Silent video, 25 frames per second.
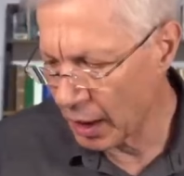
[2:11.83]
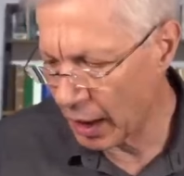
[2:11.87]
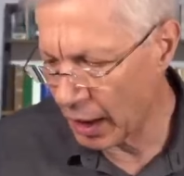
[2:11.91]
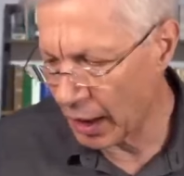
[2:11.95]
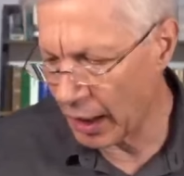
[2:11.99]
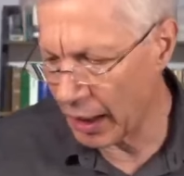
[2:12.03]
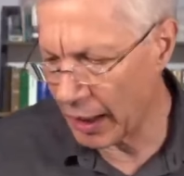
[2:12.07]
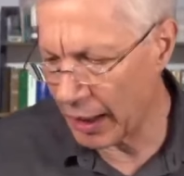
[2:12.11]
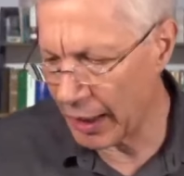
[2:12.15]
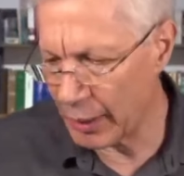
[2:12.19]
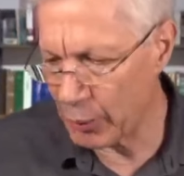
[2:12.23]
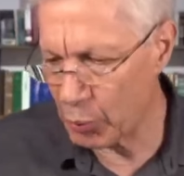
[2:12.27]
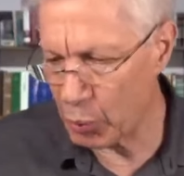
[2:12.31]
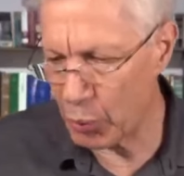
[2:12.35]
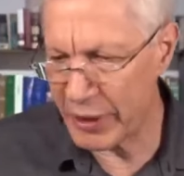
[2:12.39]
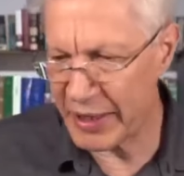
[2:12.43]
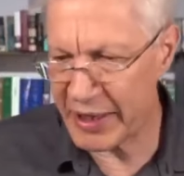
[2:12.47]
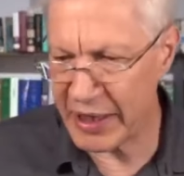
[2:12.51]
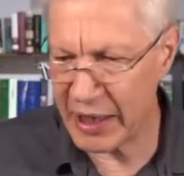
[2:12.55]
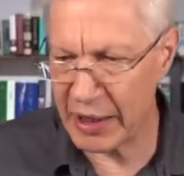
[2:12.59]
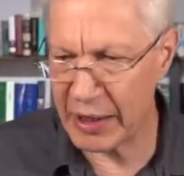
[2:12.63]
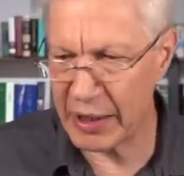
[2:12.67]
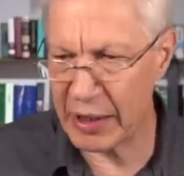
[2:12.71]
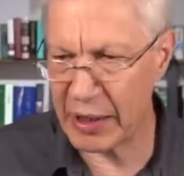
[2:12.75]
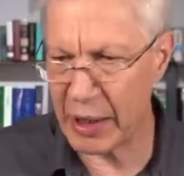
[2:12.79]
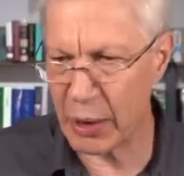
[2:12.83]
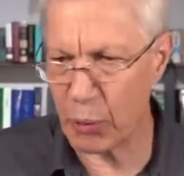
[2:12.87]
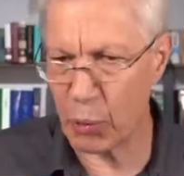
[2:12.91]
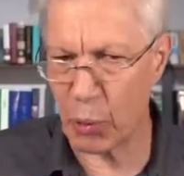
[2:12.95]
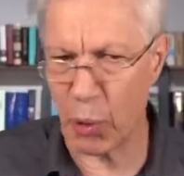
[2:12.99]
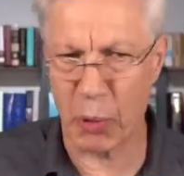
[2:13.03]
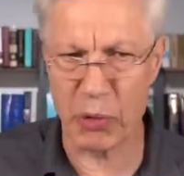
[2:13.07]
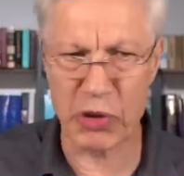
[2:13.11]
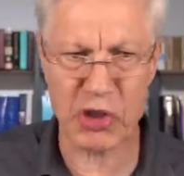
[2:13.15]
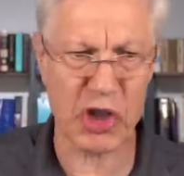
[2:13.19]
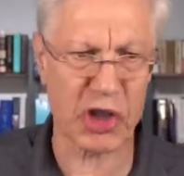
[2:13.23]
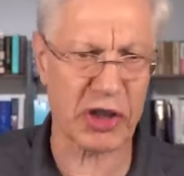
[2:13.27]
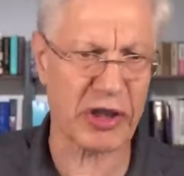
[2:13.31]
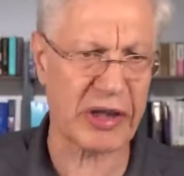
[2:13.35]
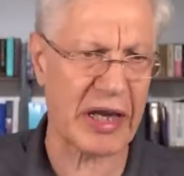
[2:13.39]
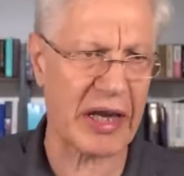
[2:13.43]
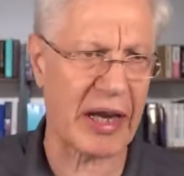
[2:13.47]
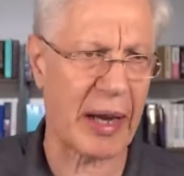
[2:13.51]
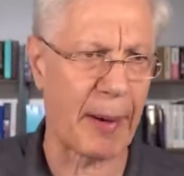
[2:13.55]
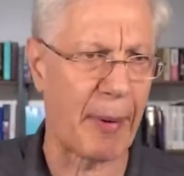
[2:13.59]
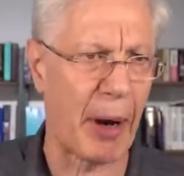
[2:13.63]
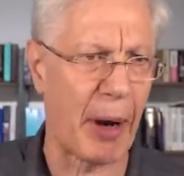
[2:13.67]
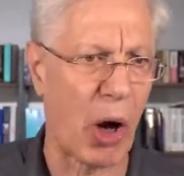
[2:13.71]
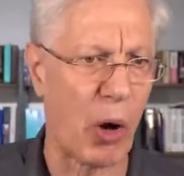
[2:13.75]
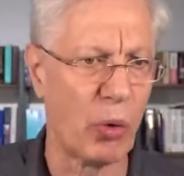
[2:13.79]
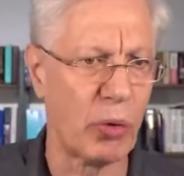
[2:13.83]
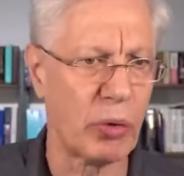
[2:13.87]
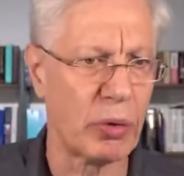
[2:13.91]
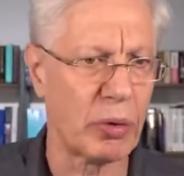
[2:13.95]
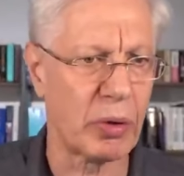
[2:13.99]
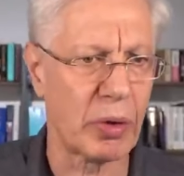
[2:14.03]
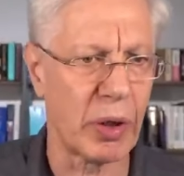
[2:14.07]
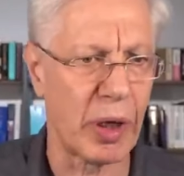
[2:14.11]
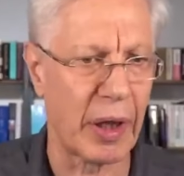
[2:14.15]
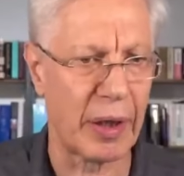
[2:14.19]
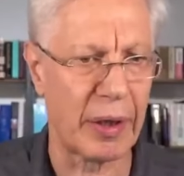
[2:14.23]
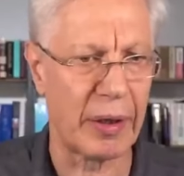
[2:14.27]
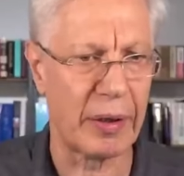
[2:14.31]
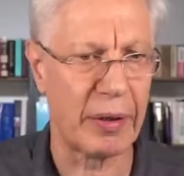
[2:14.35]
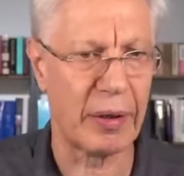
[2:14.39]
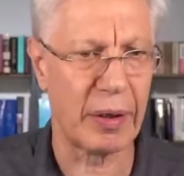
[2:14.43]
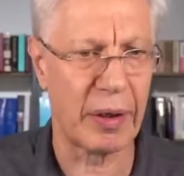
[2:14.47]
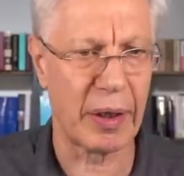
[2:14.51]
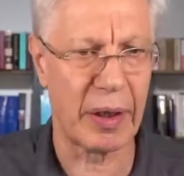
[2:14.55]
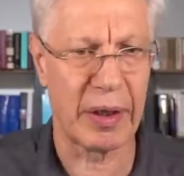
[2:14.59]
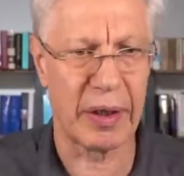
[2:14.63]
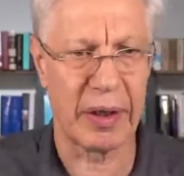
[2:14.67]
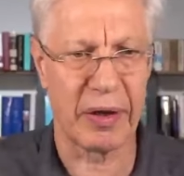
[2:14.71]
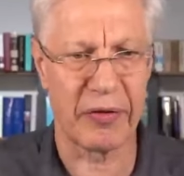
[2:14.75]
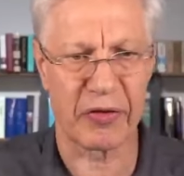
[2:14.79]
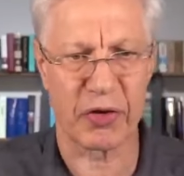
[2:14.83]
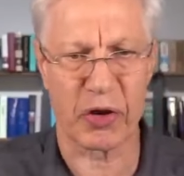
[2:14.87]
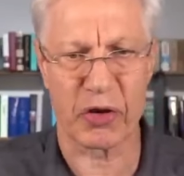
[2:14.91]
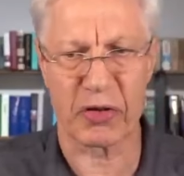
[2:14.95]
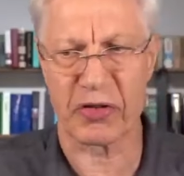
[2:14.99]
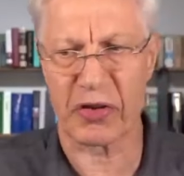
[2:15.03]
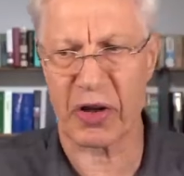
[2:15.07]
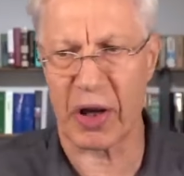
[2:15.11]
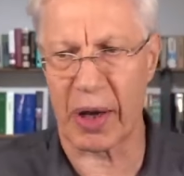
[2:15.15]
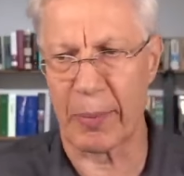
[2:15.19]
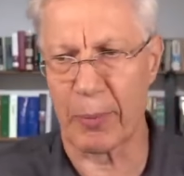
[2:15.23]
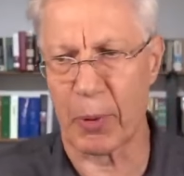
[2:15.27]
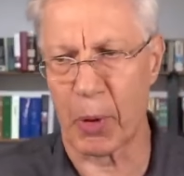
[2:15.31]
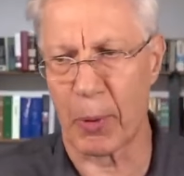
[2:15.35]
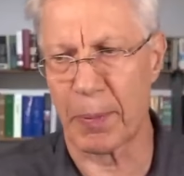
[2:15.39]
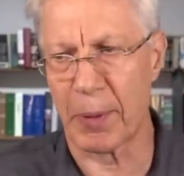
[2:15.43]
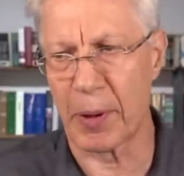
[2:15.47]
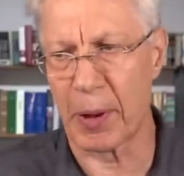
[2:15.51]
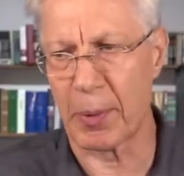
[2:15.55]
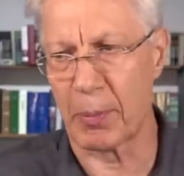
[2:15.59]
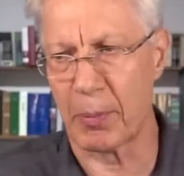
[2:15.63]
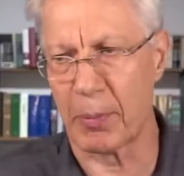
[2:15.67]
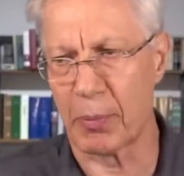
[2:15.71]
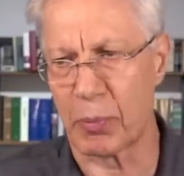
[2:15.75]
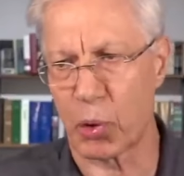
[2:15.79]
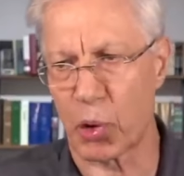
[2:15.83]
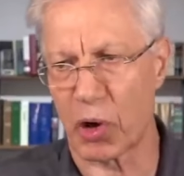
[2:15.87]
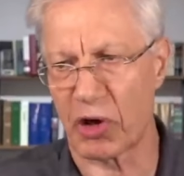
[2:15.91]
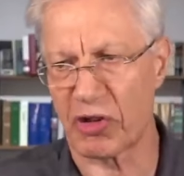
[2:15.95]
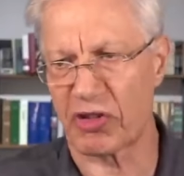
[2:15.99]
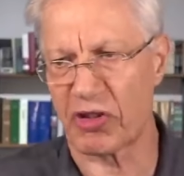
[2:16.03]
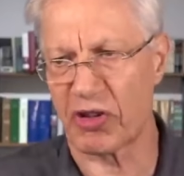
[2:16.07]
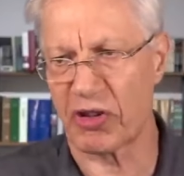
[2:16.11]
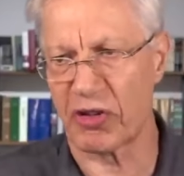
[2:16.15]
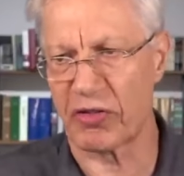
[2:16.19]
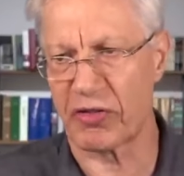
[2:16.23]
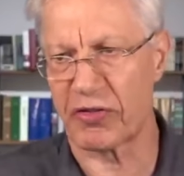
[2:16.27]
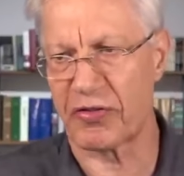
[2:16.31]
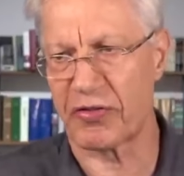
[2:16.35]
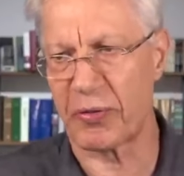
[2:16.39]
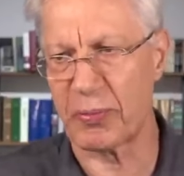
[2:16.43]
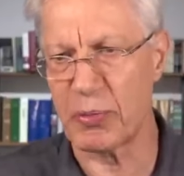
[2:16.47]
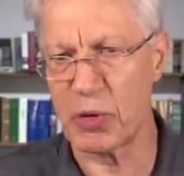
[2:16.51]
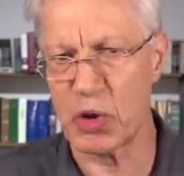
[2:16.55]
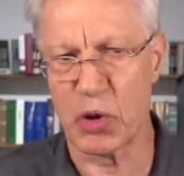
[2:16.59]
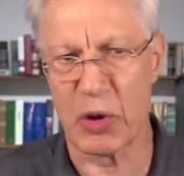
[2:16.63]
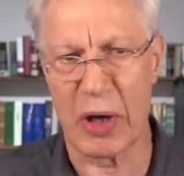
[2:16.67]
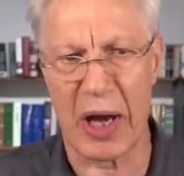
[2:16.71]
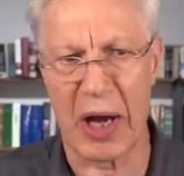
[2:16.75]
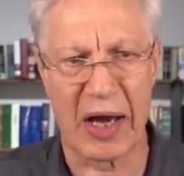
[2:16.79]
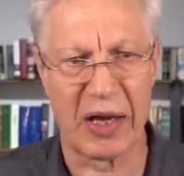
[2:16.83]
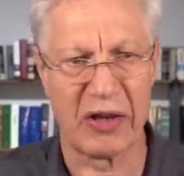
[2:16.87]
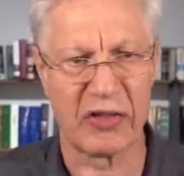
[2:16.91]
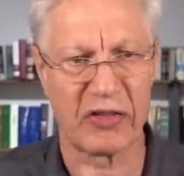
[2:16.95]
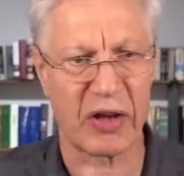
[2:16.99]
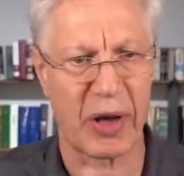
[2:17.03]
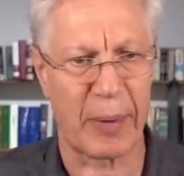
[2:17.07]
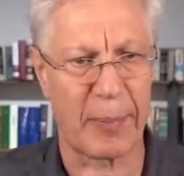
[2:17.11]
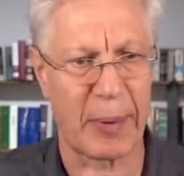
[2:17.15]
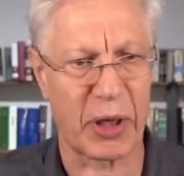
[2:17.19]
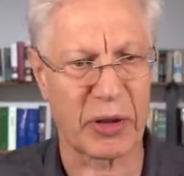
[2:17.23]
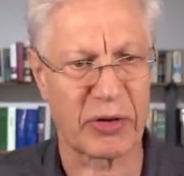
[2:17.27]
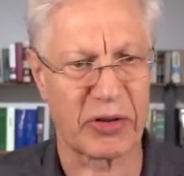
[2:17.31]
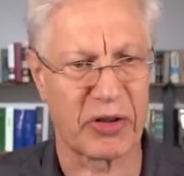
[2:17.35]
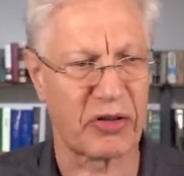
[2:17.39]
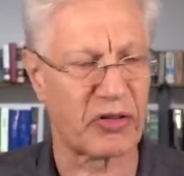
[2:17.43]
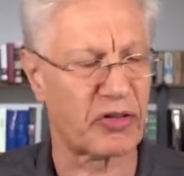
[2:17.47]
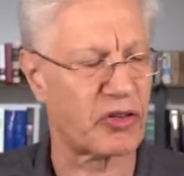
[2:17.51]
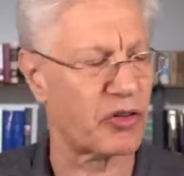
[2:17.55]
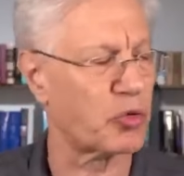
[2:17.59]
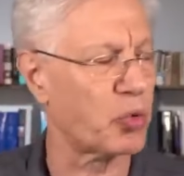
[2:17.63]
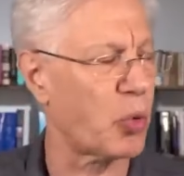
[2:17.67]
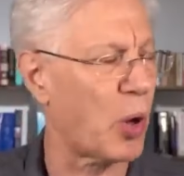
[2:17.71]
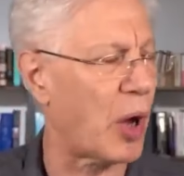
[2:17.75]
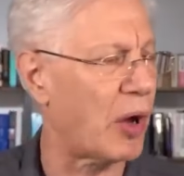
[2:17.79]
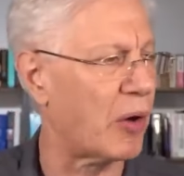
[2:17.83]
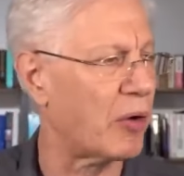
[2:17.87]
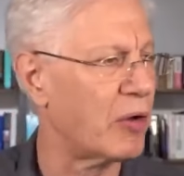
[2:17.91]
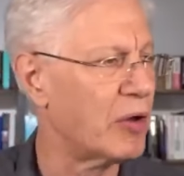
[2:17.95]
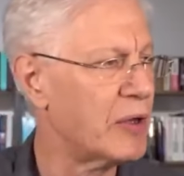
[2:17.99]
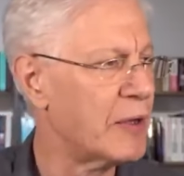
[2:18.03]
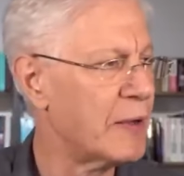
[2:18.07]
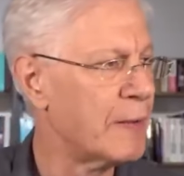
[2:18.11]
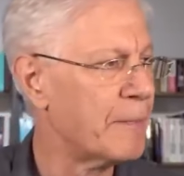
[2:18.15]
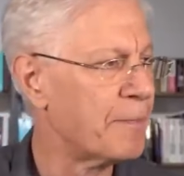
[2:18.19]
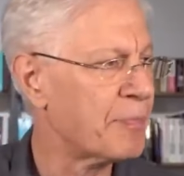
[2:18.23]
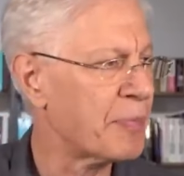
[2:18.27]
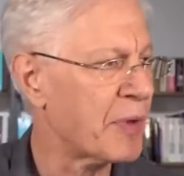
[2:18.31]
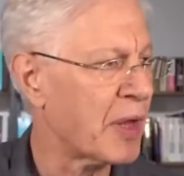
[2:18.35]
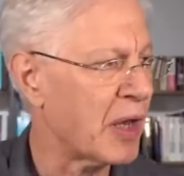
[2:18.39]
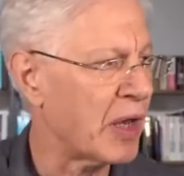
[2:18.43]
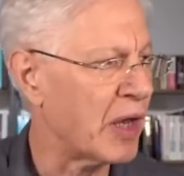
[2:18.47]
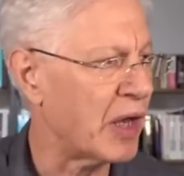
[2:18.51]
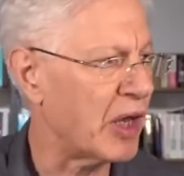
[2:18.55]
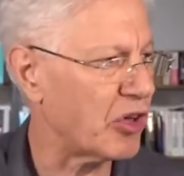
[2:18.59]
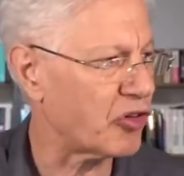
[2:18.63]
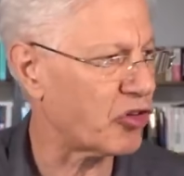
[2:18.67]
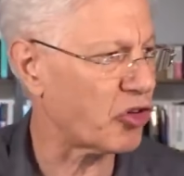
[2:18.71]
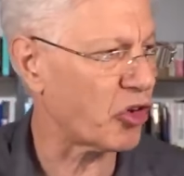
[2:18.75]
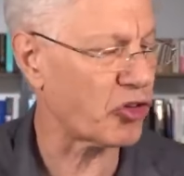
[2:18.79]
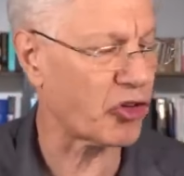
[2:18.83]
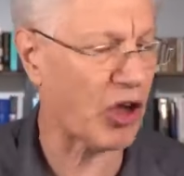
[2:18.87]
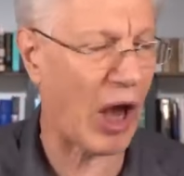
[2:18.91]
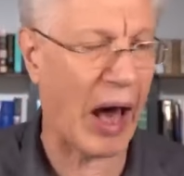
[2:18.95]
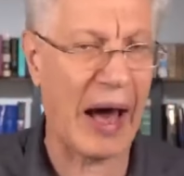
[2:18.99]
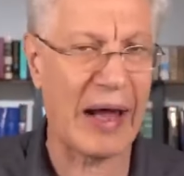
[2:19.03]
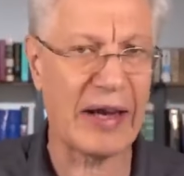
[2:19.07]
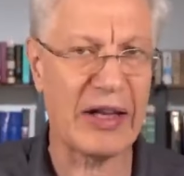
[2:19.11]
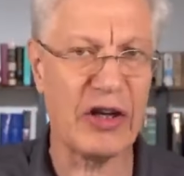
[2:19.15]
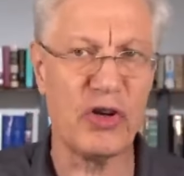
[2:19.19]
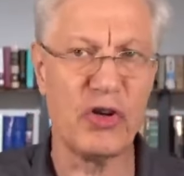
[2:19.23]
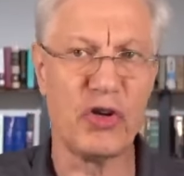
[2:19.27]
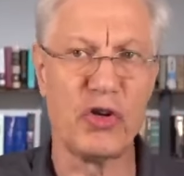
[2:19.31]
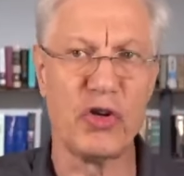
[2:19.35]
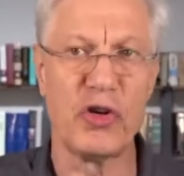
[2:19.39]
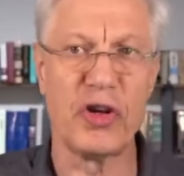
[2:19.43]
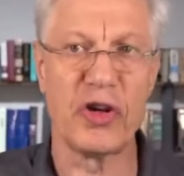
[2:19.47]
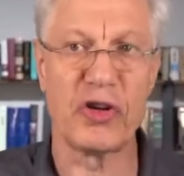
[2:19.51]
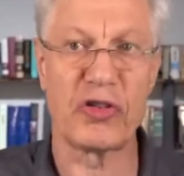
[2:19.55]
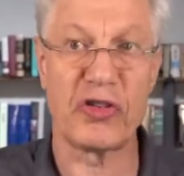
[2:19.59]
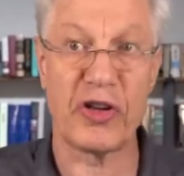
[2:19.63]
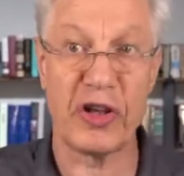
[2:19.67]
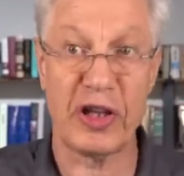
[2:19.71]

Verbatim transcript: Uh, and we can, and what we should think about, and and of course I'm open to questions from you guys about this as well, is also how do you do this?